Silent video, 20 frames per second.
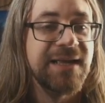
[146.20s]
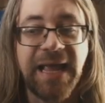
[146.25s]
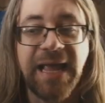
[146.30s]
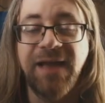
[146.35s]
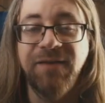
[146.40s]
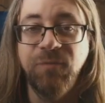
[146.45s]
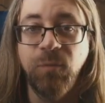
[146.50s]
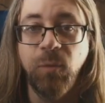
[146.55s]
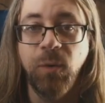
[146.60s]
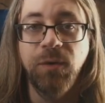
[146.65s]
can't
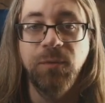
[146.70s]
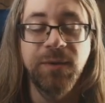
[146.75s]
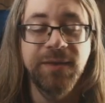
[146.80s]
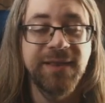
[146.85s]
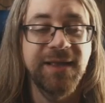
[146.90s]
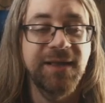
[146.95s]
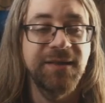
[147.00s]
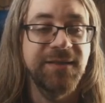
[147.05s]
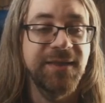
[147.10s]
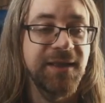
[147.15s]
have one
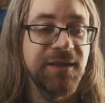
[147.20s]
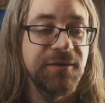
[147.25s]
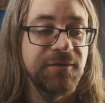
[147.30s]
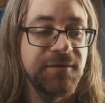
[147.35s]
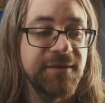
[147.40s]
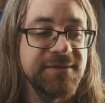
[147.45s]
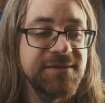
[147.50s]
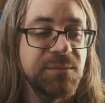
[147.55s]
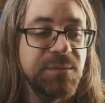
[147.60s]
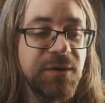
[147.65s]
without the
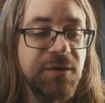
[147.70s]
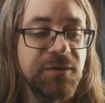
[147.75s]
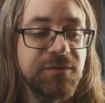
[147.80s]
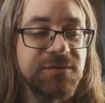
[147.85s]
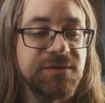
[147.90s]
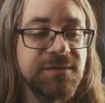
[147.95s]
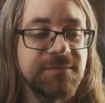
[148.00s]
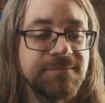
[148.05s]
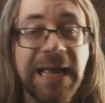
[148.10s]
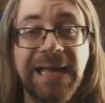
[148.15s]
other, I
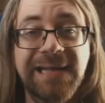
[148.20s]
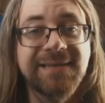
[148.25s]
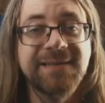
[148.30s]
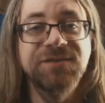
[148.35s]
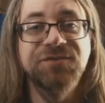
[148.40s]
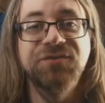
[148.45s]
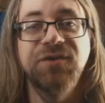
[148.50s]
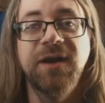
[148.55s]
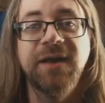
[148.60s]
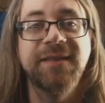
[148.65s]
suppose. But yeah, I
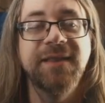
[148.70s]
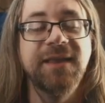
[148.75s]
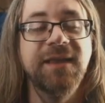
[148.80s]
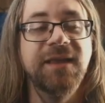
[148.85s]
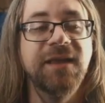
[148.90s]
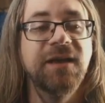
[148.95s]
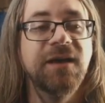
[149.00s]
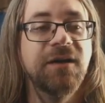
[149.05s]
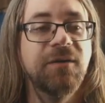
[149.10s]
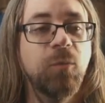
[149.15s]
did try
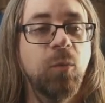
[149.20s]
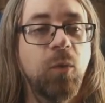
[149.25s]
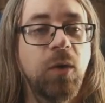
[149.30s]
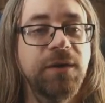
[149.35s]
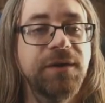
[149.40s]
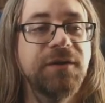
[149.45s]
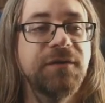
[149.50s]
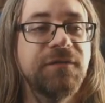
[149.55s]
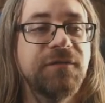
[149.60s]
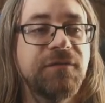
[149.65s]
the
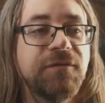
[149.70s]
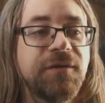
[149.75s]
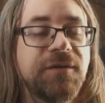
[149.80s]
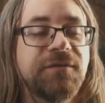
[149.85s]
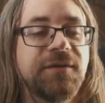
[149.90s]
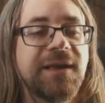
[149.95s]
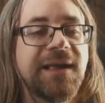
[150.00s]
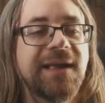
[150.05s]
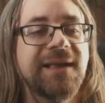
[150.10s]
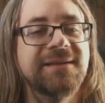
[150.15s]
1 year free
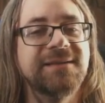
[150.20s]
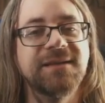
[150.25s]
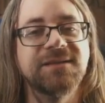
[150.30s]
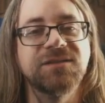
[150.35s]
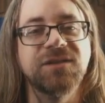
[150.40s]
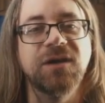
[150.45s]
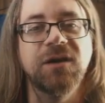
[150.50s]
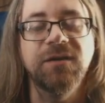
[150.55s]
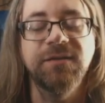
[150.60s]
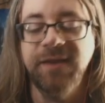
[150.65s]
thing.
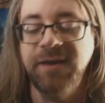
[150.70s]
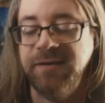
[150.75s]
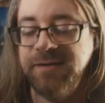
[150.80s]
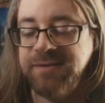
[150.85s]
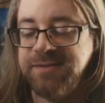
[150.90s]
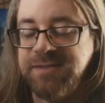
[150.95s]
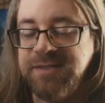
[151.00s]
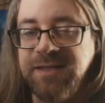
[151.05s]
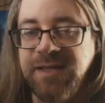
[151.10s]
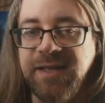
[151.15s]
It's all there.
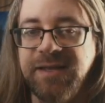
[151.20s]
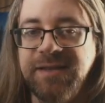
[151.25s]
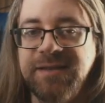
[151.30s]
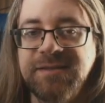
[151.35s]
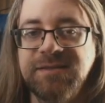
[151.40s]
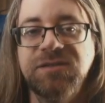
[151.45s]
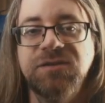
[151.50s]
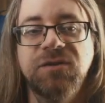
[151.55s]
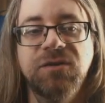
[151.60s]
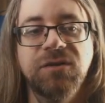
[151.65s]
It's in like
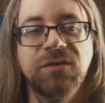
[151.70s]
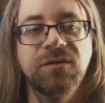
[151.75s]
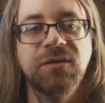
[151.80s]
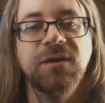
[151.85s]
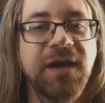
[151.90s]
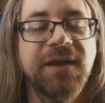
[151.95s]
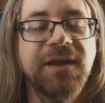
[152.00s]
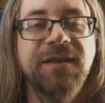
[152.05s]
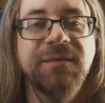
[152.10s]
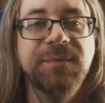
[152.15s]
this little
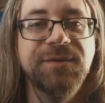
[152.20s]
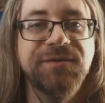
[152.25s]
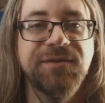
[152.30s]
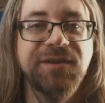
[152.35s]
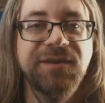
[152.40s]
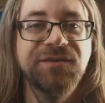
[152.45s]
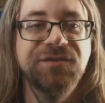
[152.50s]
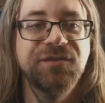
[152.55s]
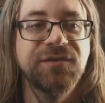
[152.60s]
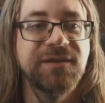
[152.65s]

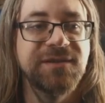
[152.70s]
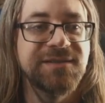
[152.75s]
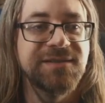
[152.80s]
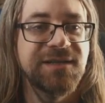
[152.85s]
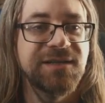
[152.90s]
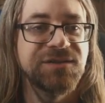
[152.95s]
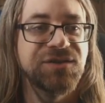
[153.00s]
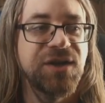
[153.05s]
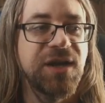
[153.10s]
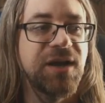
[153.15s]
documentation that
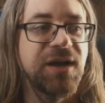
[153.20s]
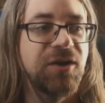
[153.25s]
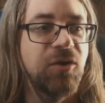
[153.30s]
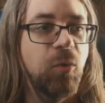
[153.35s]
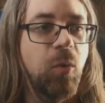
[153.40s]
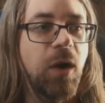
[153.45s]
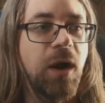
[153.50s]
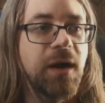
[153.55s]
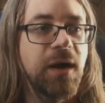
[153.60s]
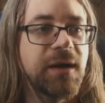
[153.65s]
tells you how to
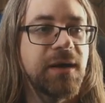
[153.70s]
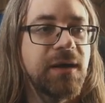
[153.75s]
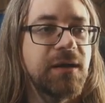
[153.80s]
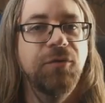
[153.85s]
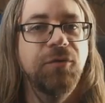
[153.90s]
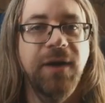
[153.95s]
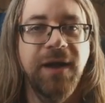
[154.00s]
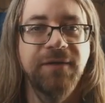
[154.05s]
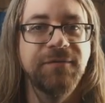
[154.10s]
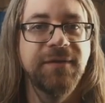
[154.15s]
walk
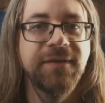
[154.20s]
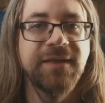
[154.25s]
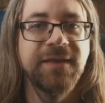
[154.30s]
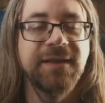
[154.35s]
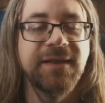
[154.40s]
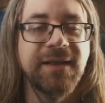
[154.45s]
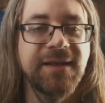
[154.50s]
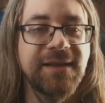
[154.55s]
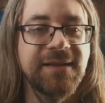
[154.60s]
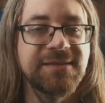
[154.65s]
through
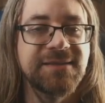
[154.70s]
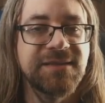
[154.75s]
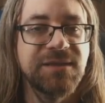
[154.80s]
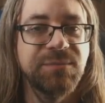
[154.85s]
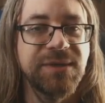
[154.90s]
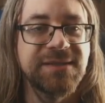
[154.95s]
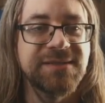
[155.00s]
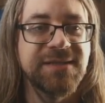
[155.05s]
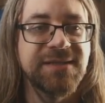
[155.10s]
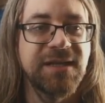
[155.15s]
everything that needs to
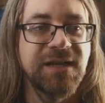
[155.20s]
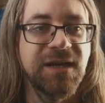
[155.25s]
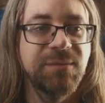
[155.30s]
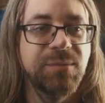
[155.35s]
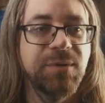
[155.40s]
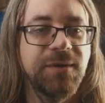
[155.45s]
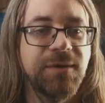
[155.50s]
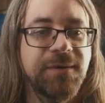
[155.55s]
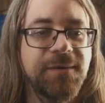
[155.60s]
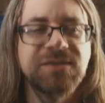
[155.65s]
be set
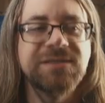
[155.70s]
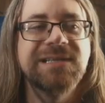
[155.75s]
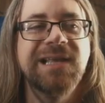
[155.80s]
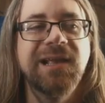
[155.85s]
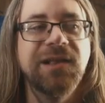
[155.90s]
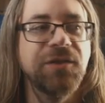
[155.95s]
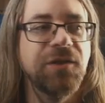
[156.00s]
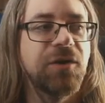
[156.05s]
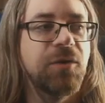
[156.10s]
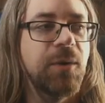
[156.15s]
up. So let's
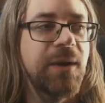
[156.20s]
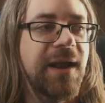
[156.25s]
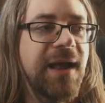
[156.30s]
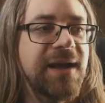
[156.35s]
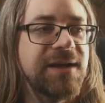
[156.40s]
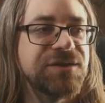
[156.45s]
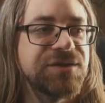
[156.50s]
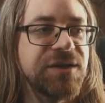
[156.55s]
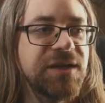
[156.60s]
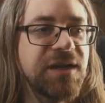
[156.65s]
take a look at what
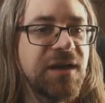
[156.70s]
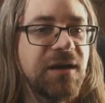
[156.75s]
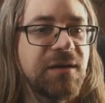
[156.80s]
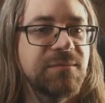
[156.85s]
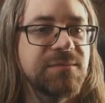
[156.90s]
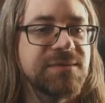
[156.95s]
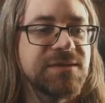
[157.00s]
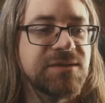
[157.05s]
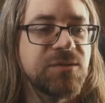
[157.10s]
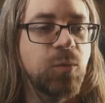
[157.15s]
actually
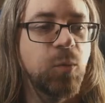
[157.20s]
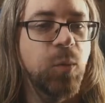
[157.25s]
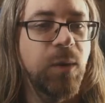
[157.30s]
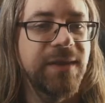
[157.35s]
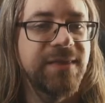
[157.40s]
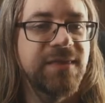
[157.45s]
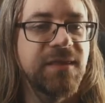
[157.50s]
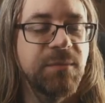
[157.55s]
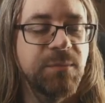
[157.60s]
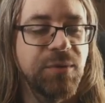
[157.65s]
comes
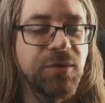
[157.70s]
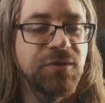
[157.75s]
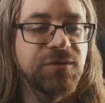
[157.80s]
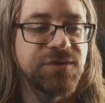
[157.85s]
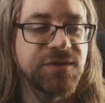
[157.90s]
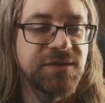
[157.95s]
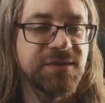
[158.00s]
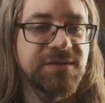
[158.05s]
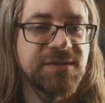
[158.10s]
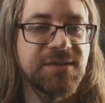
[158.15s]
with the
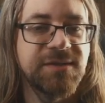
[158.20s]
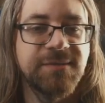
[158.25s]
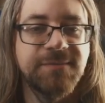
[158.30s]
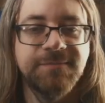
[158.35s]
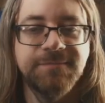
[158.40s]
purchase.